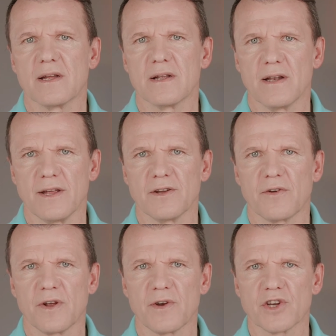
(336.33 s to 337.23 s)
Linear
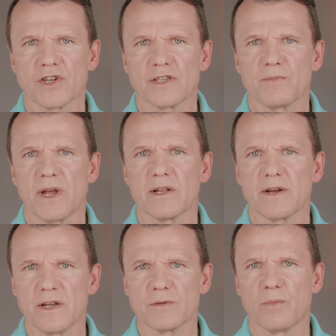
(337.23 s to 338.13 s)
regressions may
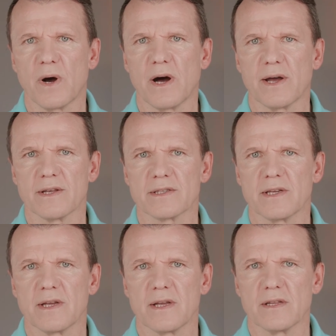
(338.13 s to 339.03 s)
increase bias
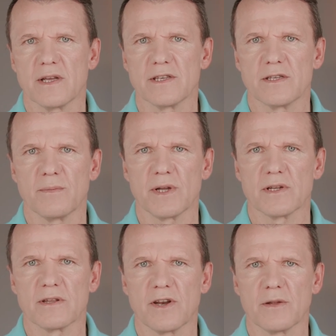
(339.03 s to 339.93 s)
in the
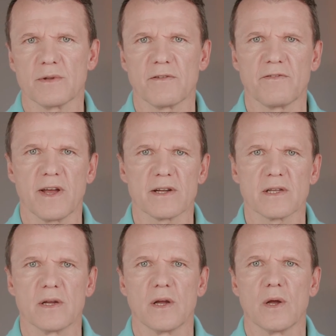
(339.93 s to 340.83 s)
estimated treatment effect
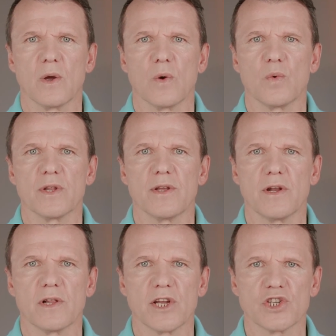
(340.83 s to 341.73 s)
when the
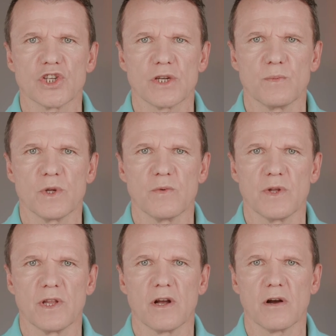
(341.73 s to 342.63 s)
relationship
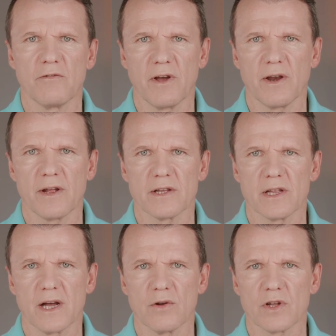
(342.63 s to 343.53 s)
between the covariate and
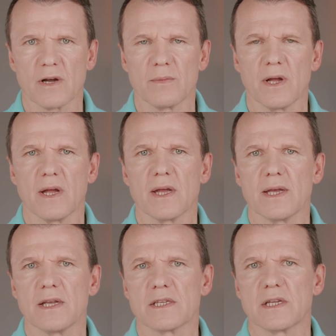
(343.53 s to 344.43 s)
outcome
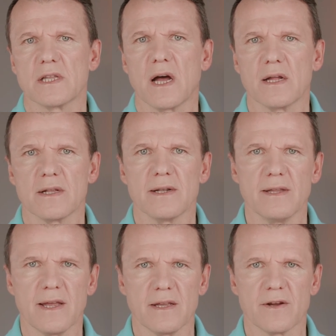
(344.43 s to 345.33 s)
is
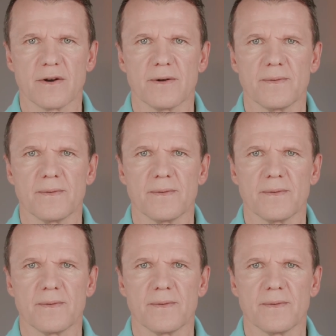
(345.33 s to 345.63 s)
non-linear,